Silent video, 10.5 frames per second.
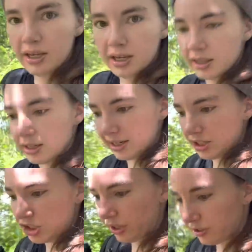The next
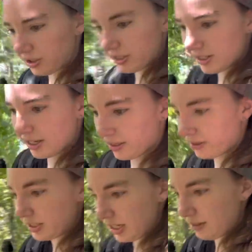shelter is like
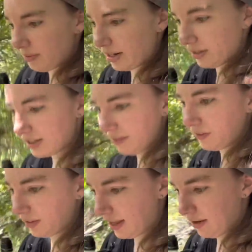13 miles
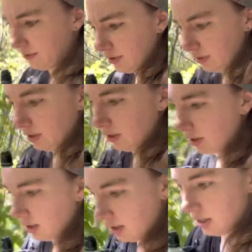after that one,
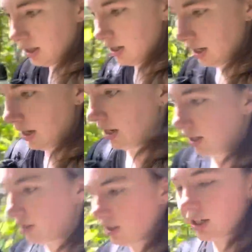
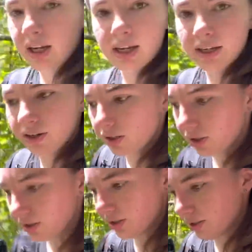and I could
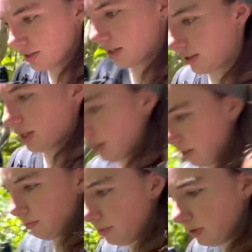also stealth
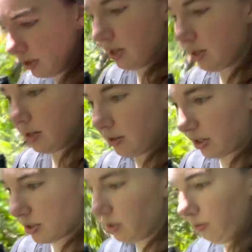camp.
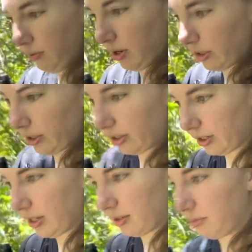There's no water
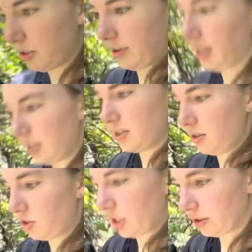in between these two
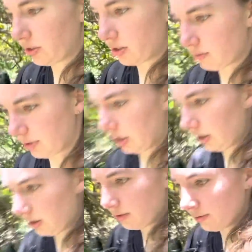shelters, really.